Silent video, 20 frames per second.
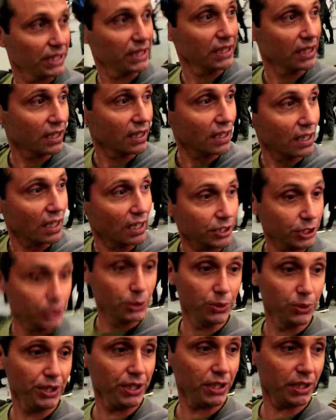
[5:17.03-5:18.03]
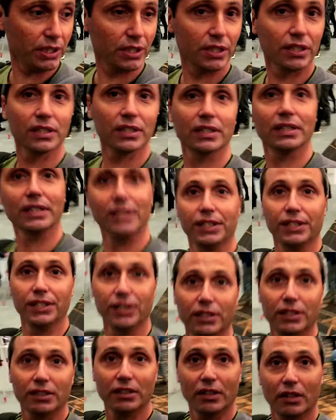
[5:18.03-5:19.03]
got unique
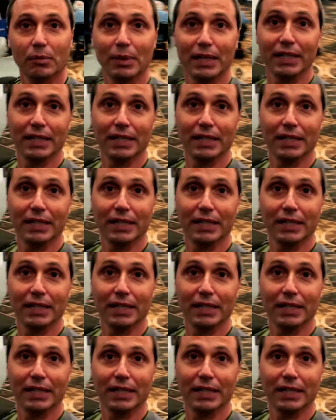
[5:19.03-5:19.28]
here on